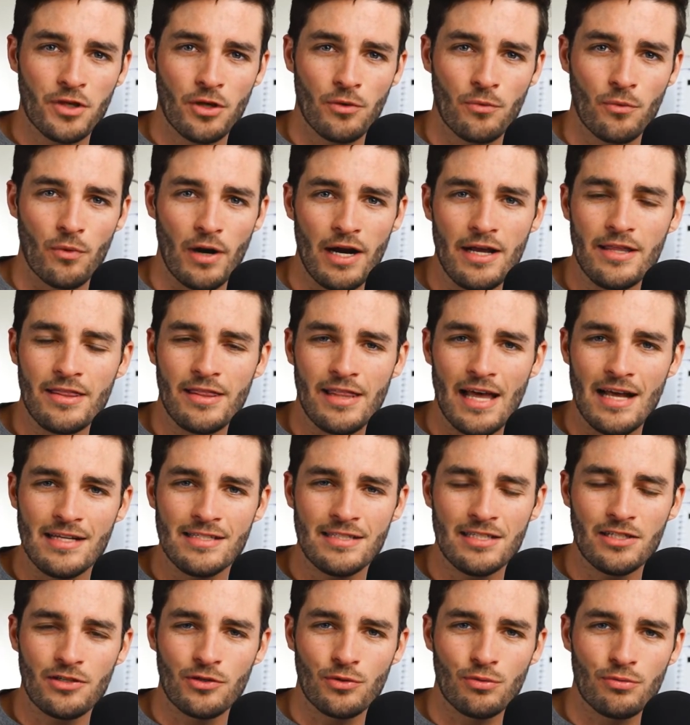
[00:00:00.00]
Right? That's
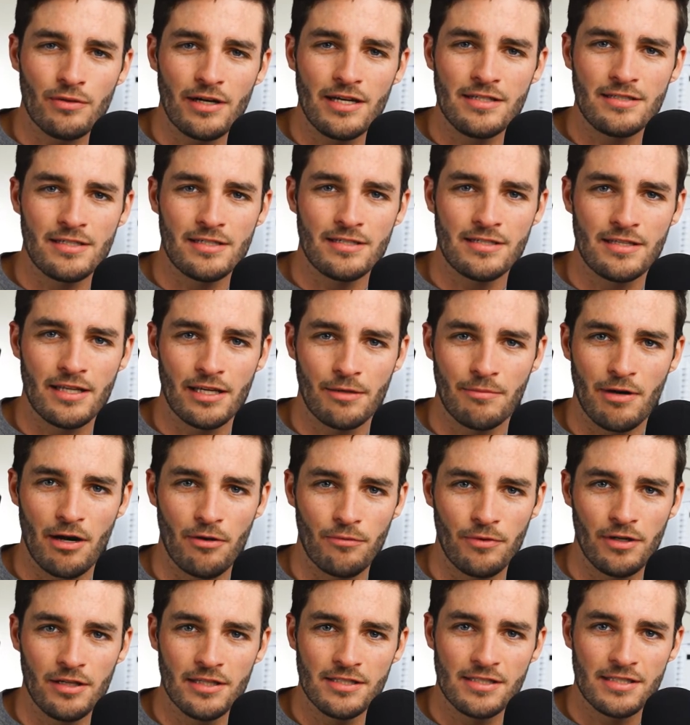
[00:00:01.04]
the craziest thing about
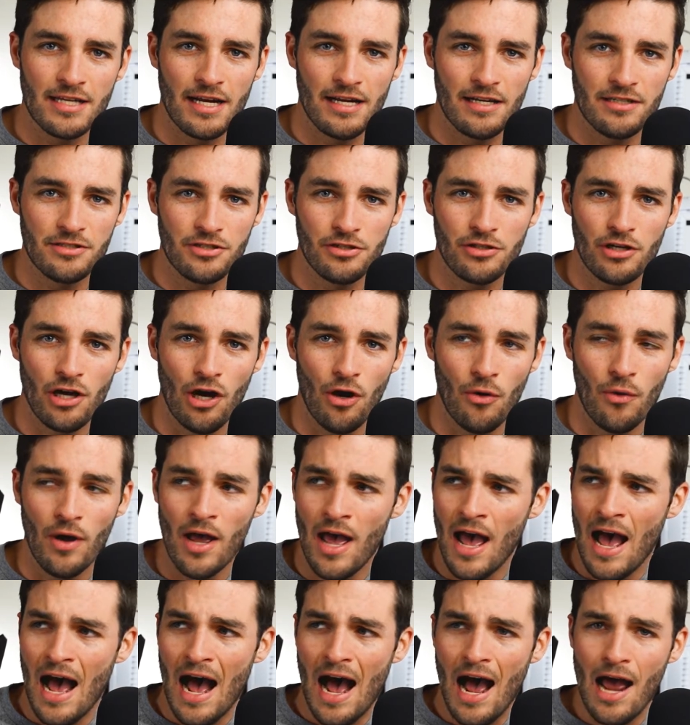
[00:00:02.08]
real estate is you go,
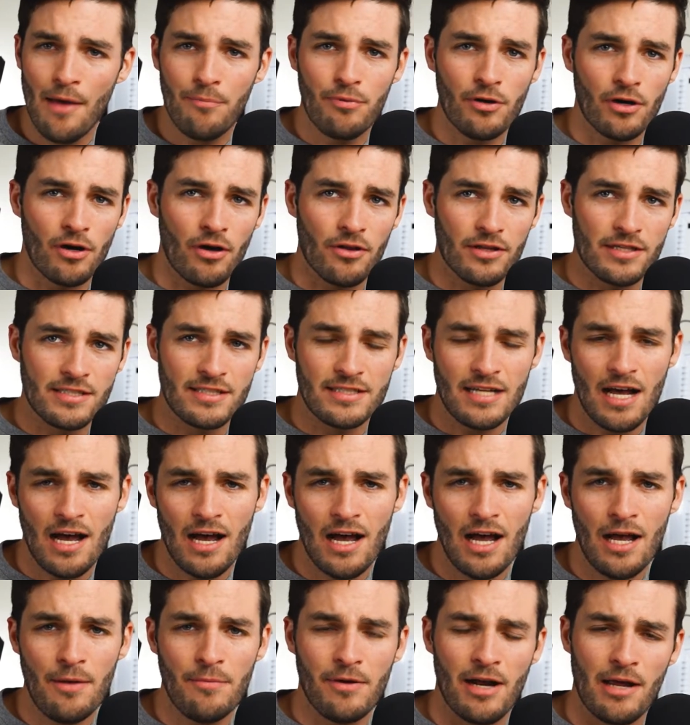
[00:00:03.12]
I put all this
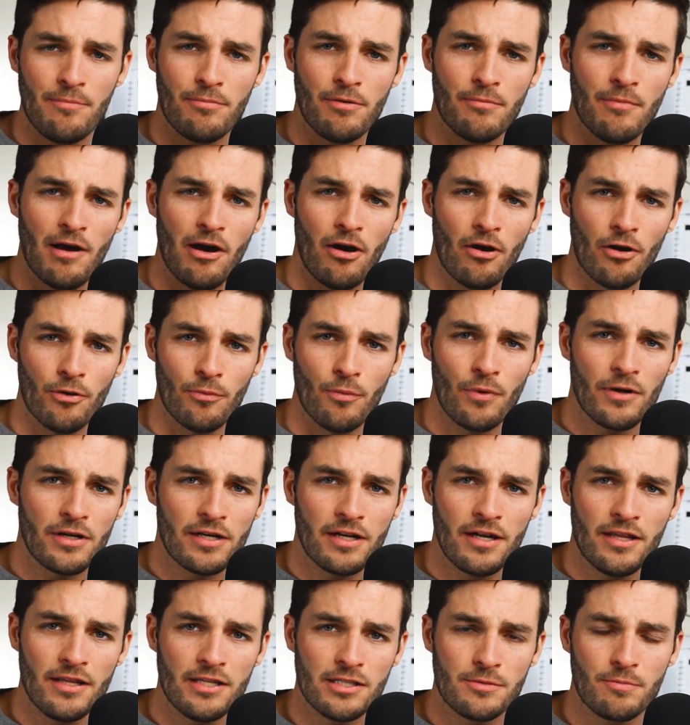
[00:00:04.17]
time and I put my hard work
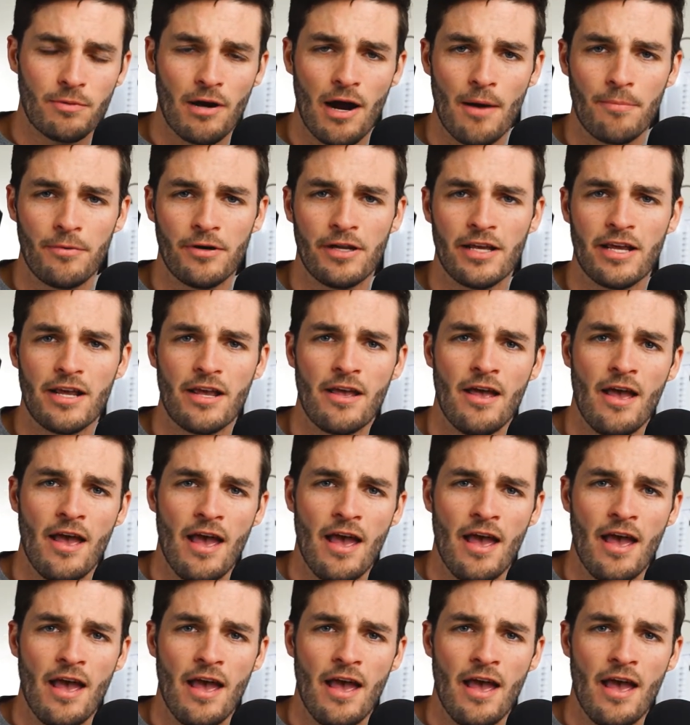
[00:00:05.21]
into this property,